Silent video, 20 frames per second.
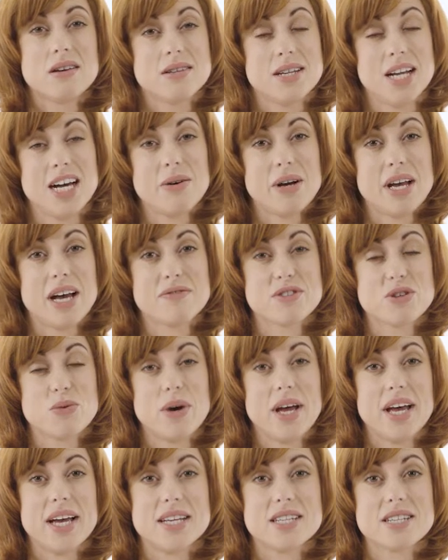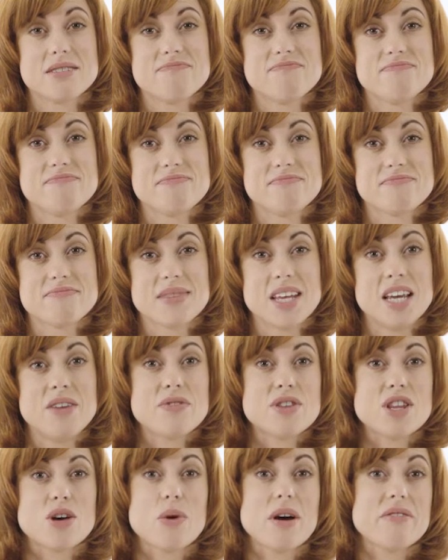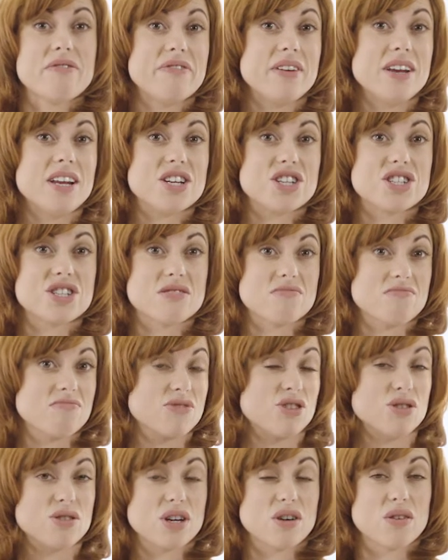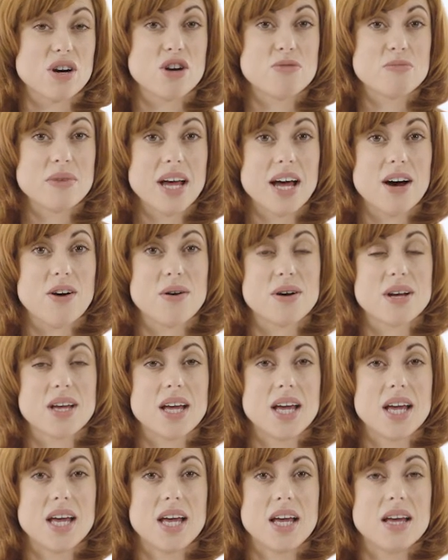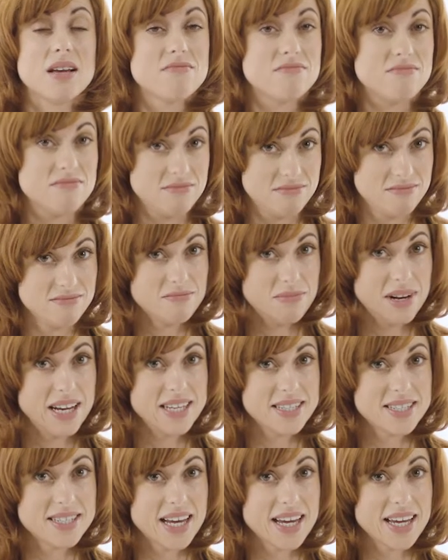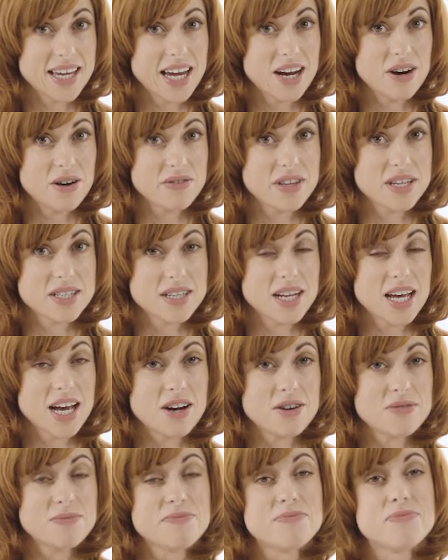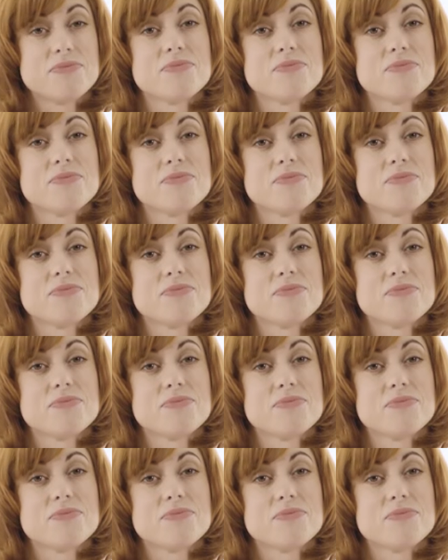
Now I have to wait, even though I've finished and could go home now. Please take care of this now."